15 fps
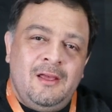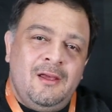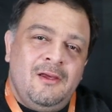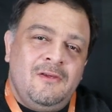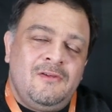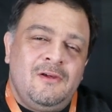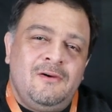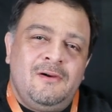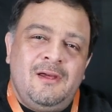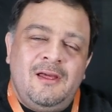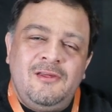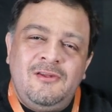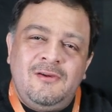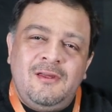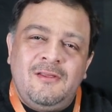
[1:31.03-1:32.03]
So,
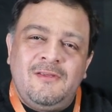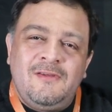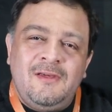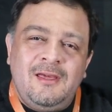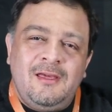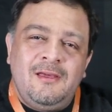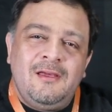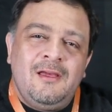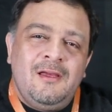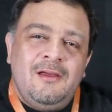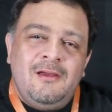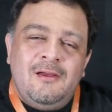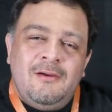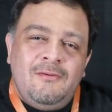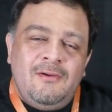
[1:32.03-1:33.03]
as you can see,
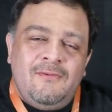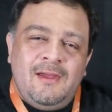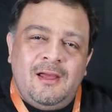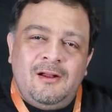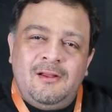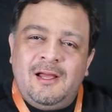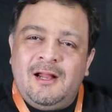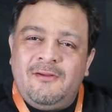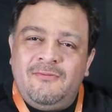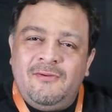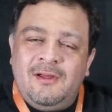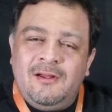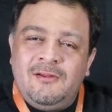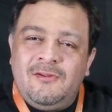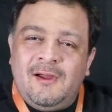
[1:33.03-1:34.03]
we've had a lot of
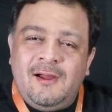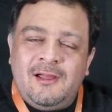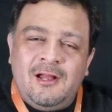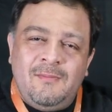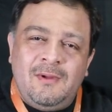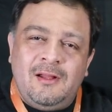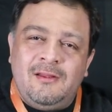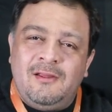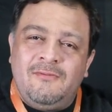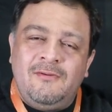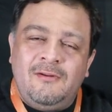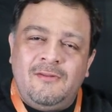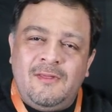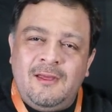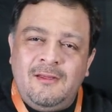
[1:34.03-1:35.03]
fun talking about
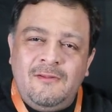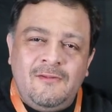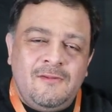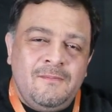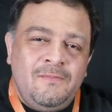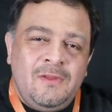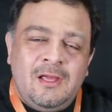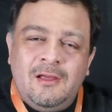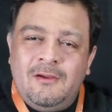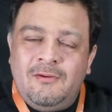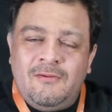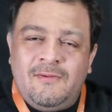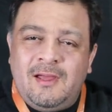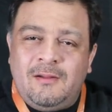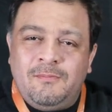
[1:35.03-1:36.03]
different things.
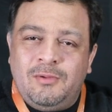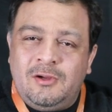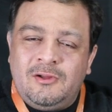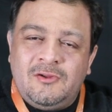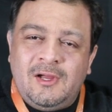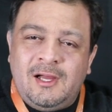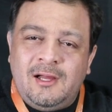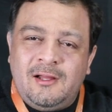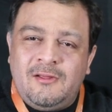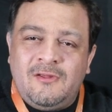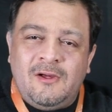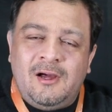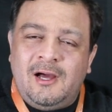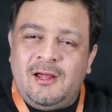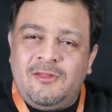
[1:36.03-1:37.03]
We've had book talks,
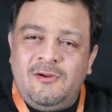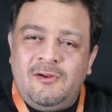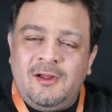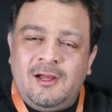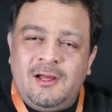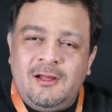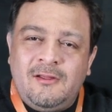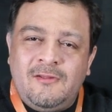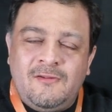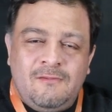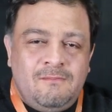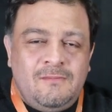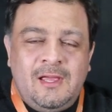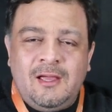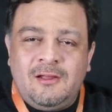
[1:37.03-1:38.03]
author talks,
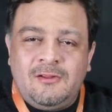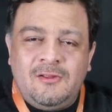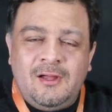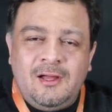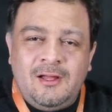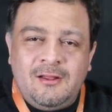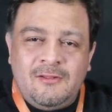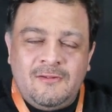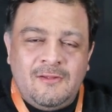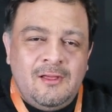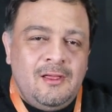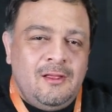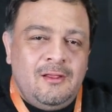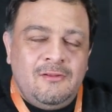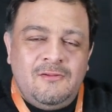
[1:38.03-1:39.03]
tech talks,
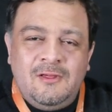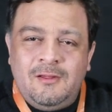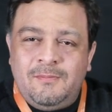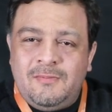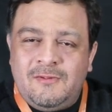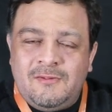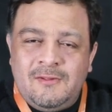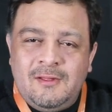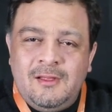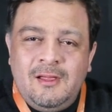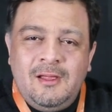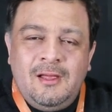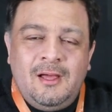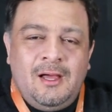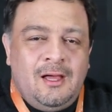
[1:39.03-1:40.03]
tips,
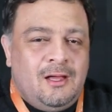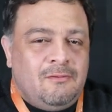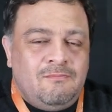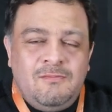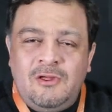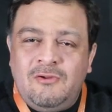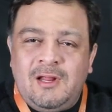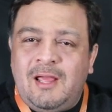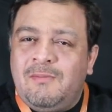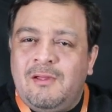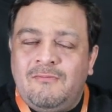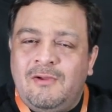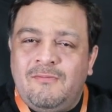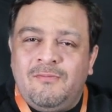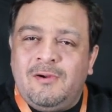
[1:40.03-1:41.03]
uh, you name
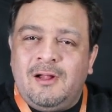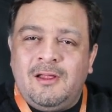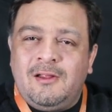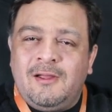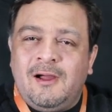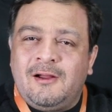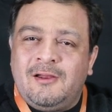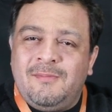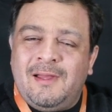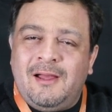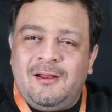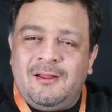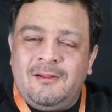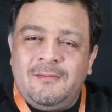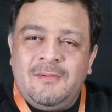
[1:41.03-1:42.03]
it, we've probably talked
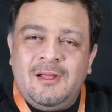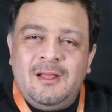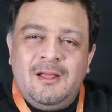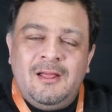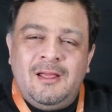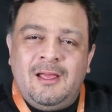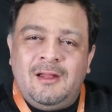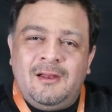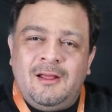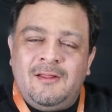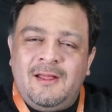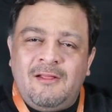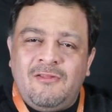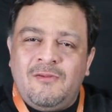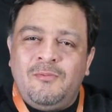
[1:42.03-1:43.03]
about it. And uh,
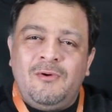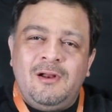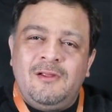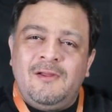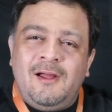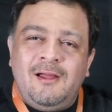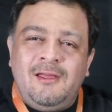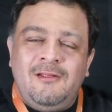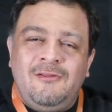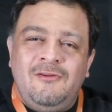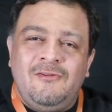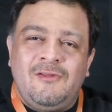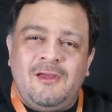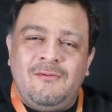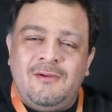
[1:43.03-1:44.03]
that's the point of Talking
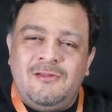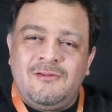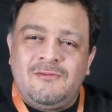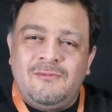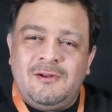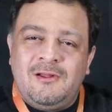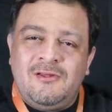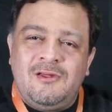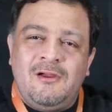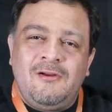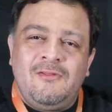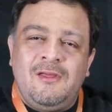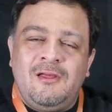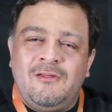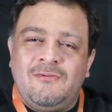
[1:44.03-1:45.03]
Tuesday. We just want to share
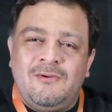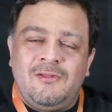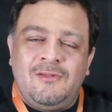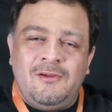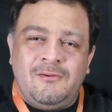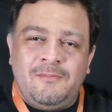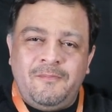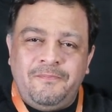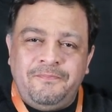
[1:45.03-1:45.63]
things with you.